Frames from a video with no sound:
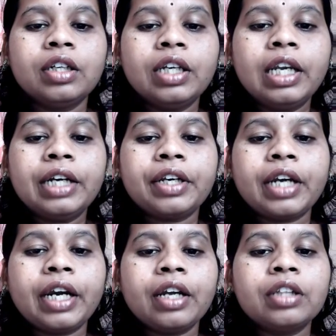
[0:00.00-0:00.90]
electric
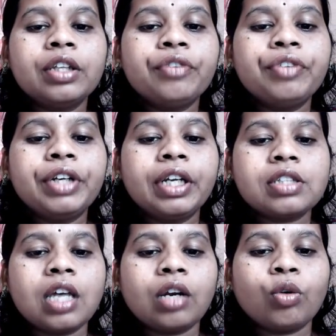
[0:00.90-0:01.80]
and other fittings
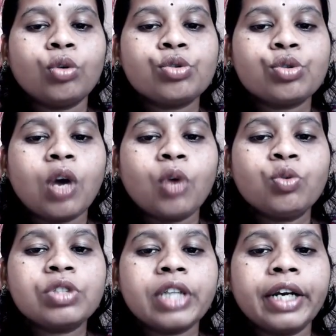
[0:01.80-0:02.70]
are also
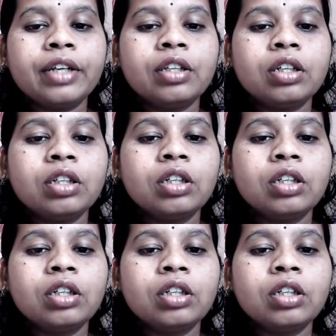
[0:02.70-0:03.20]
outside the